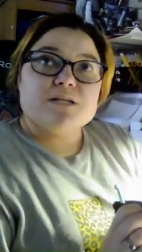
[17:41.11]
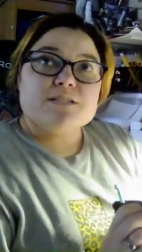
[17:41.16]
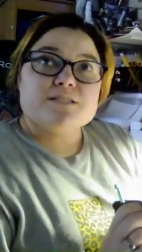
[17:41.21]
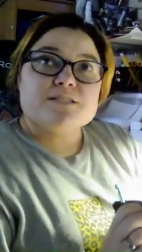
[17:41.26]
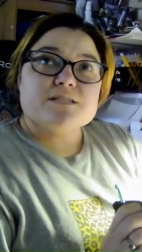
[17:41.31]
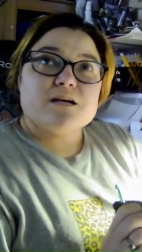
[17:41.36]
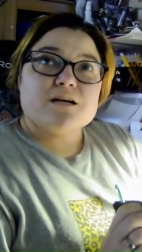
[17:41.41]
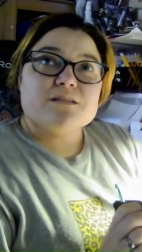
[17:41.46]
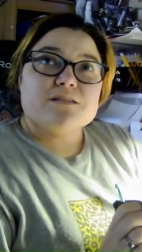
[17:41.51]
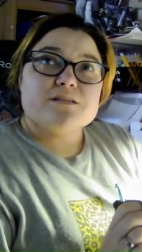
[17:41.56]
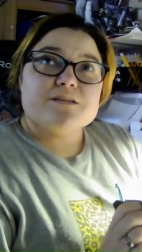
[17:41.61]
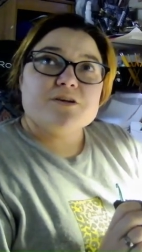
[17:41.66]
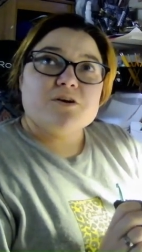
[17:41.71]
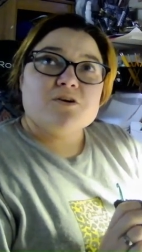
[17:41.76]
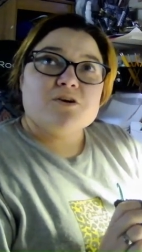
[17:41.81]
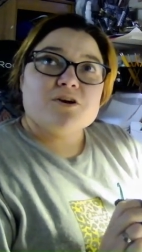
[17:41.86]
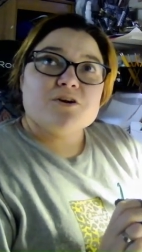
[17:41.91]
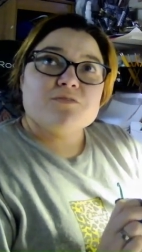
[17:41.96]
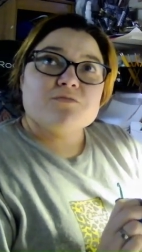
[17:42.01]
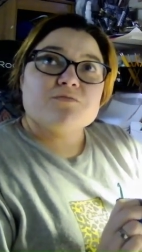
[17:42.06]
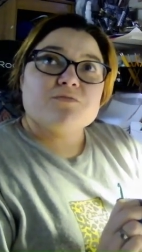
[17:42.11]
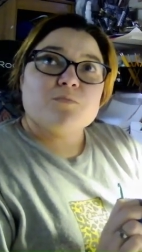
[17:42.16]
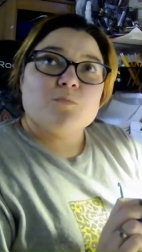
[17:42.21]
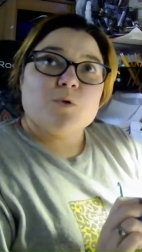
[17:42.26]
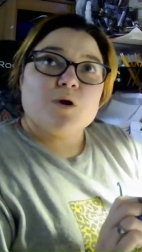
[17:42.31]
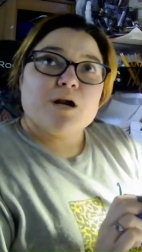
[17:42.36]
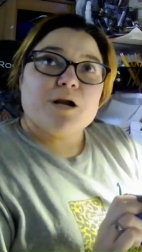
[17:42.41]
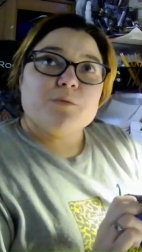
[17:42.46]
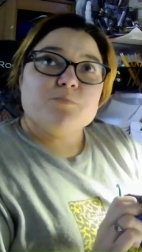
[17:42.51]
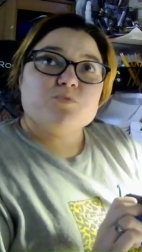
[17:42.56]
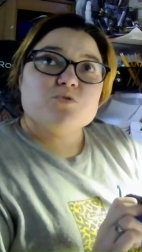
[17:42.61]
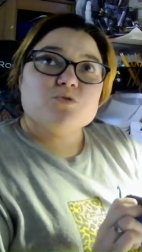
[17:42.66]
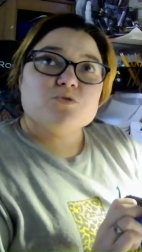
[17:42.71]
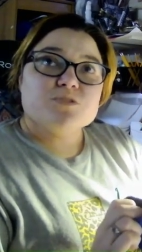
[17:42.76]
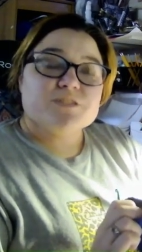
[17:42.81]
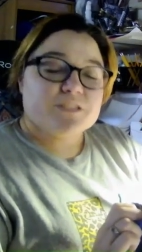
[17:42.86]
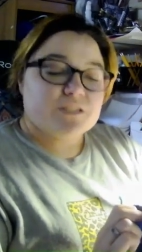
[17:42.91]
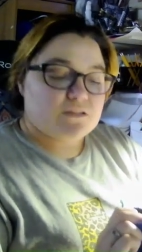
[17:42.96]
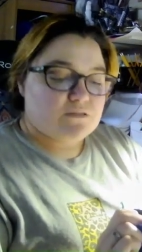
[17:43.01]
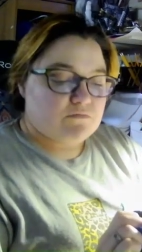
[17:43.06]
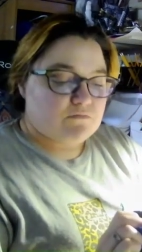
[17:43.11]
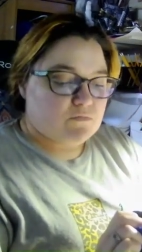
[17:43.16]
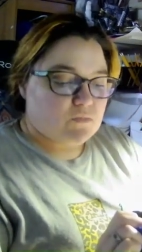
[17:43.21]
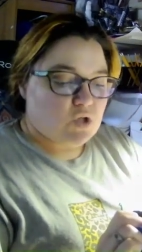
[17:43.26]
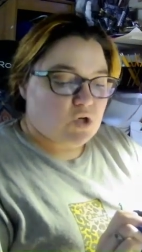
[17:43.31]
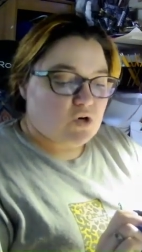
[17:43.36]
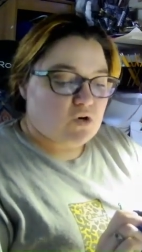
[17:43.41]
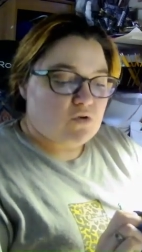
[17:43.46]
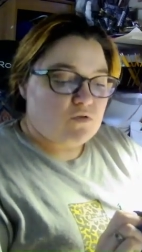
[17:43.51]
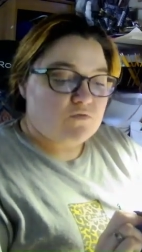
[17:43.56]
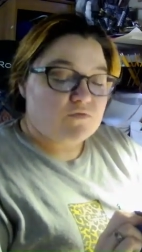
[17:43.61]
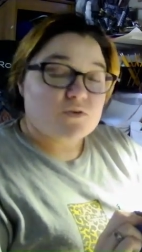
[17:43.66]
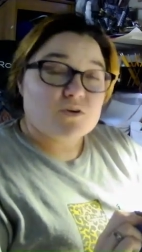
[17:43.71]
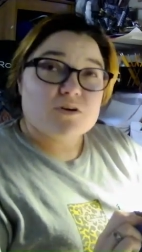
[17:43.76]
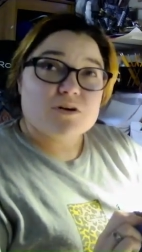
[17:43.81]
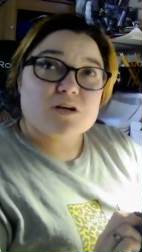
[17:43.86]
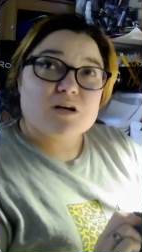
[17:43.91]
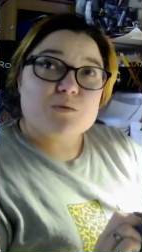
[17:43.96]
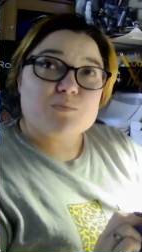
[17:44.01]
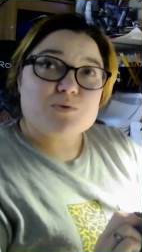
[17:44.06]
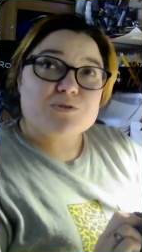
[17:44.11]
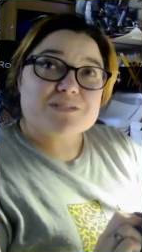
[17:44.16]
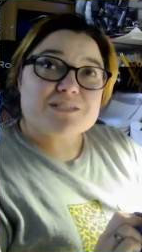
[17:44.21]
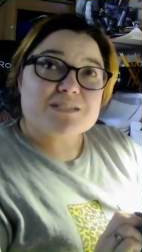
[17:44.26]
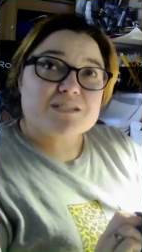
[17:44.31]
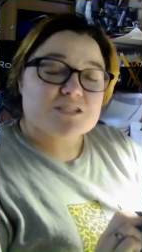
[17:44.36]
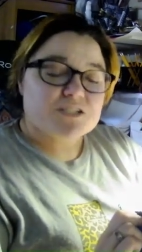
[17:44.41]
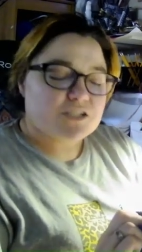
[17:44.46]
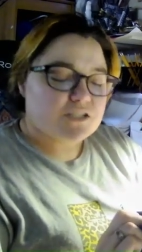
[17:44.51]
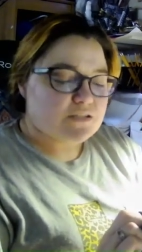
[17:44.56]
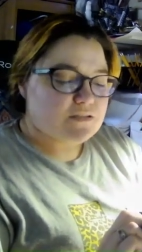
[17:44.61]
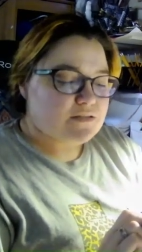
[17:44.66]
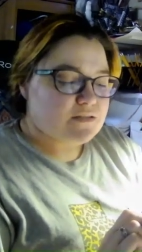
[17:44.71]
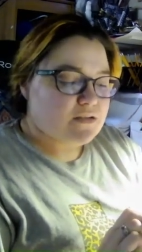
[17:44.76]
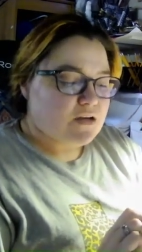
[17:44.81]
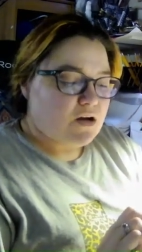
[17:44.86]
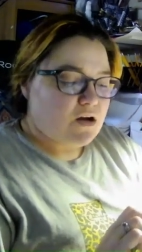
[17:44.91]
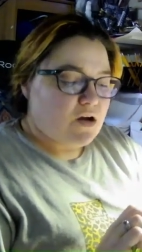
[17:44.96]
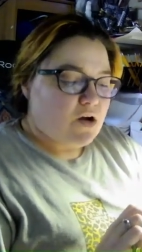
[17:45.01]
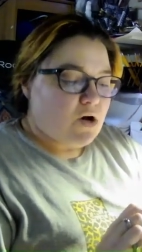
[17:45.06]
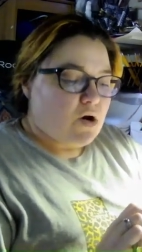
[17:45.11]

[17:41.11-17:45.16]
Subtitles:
it's got the yarn from where I pulled it over a couple stitches.